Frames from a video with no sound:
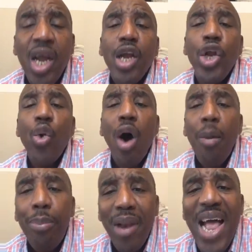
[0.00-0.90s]
You are
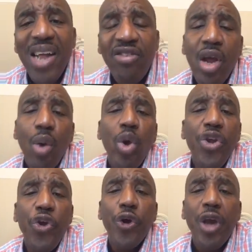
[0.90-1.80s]
blessed when
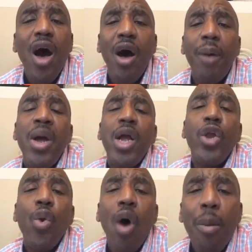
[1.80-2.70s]
you come.
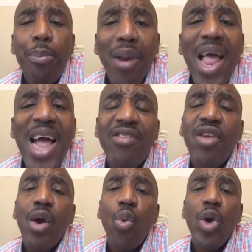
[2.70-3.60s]
You are blessed
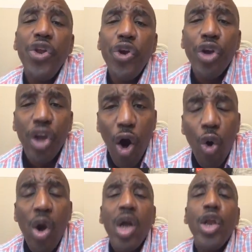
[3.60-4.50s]
when you go.